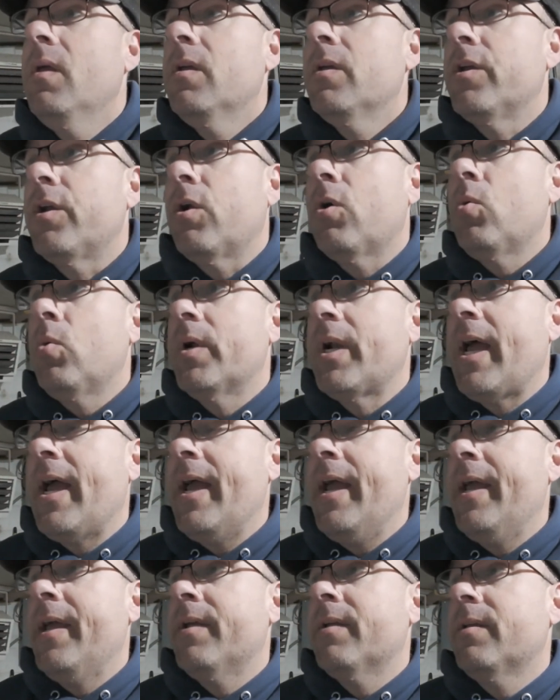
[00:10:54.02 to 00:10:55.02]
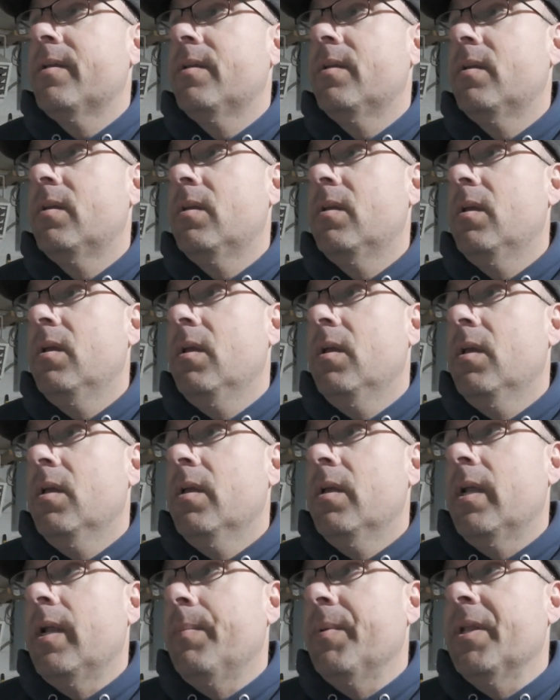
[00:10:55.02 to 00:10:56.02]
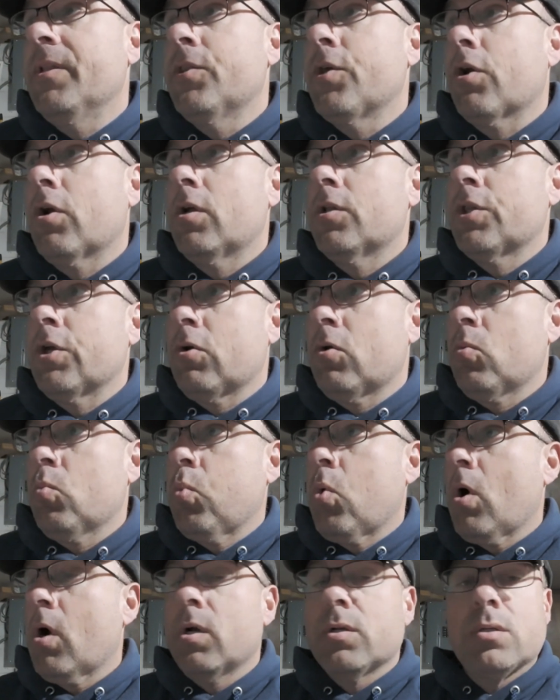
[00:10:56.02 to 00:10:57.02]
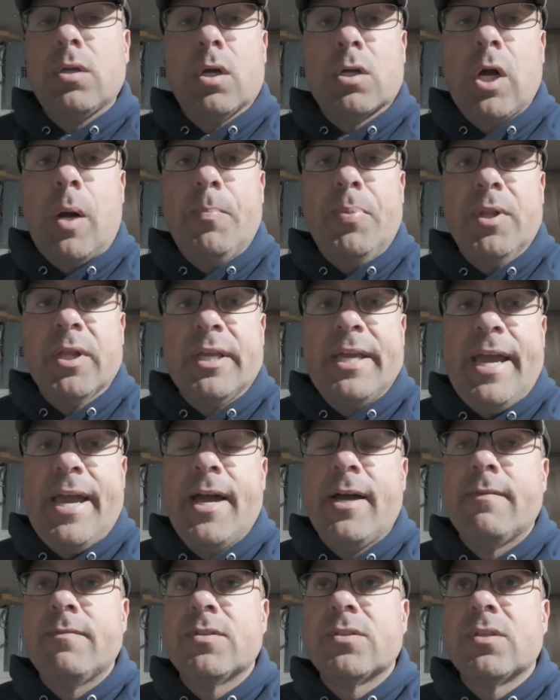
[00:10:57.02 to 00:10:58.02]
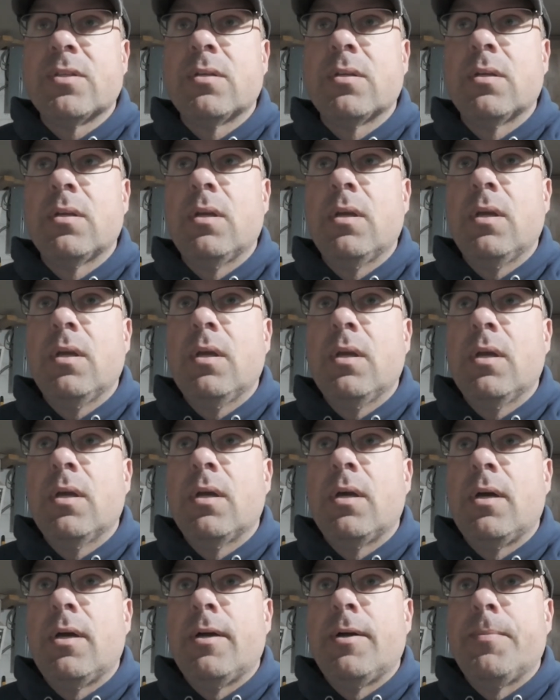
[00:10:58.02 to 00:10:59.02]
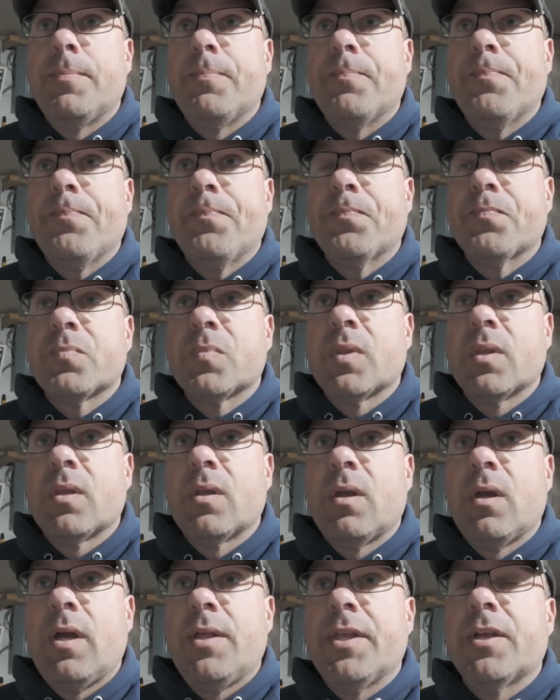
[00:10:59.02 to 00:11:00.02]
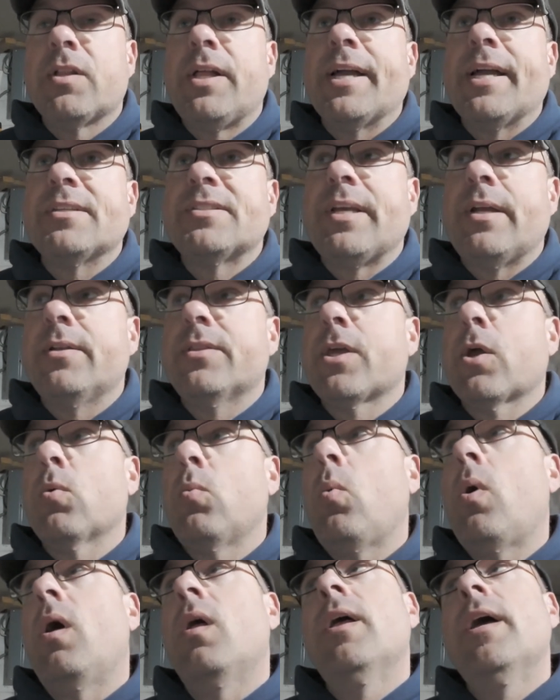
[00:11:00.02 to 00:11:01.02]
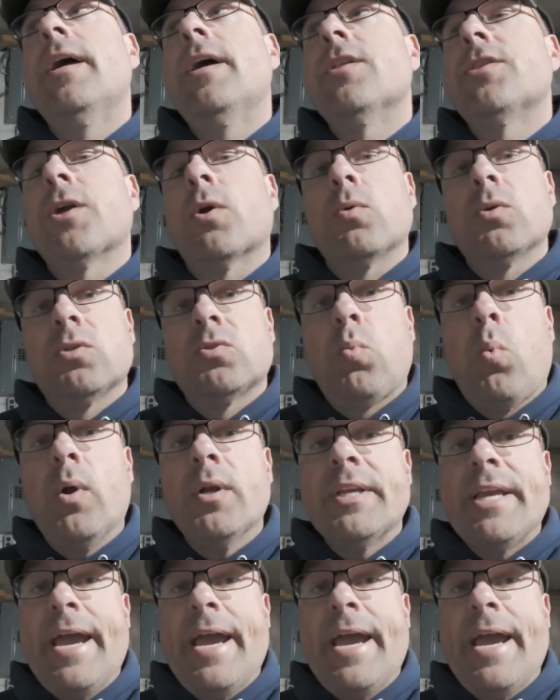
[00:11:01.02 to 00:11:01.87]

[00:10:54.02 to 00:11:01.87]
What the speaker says: I mean, there were a couple of calves. I think, like I said, there was one